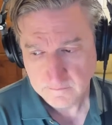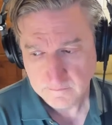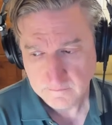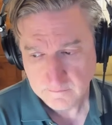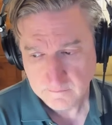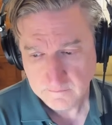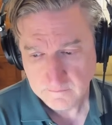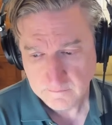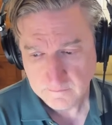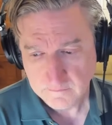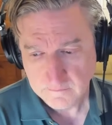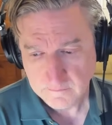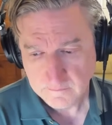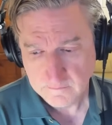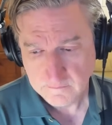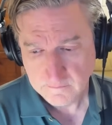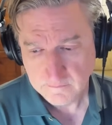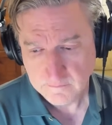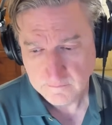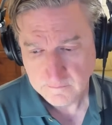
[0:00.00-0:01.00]

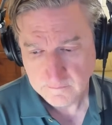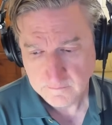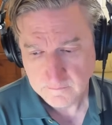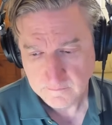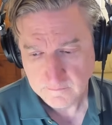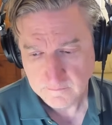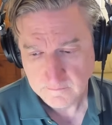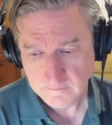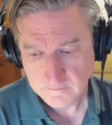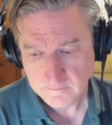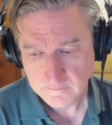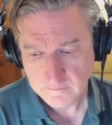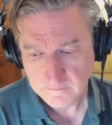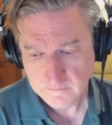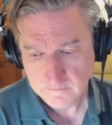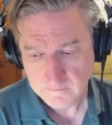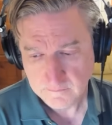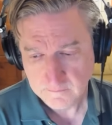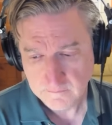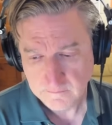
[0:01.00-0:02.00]

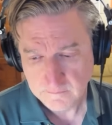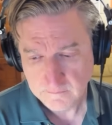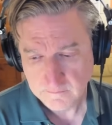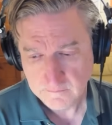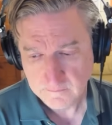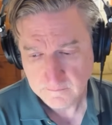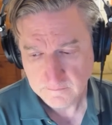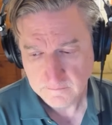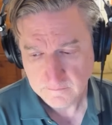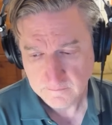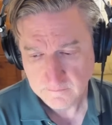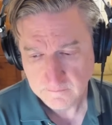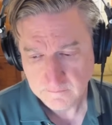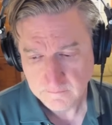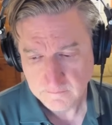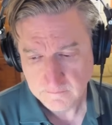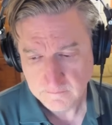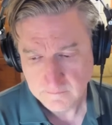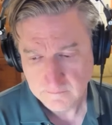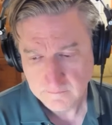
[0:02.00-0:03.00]

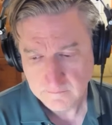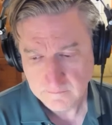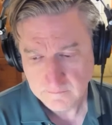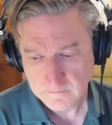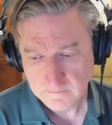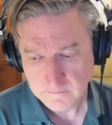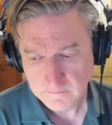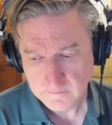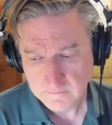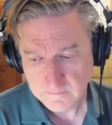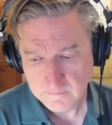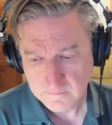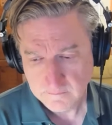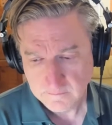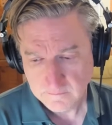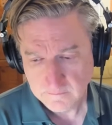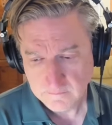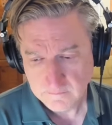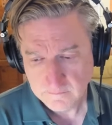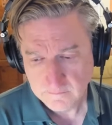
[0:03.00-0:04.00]

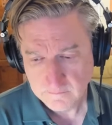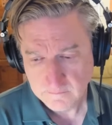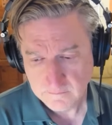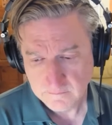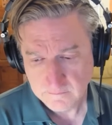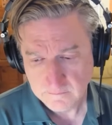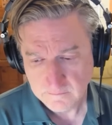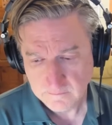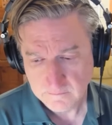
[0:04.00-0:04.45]
No words are spoken by the person on screen.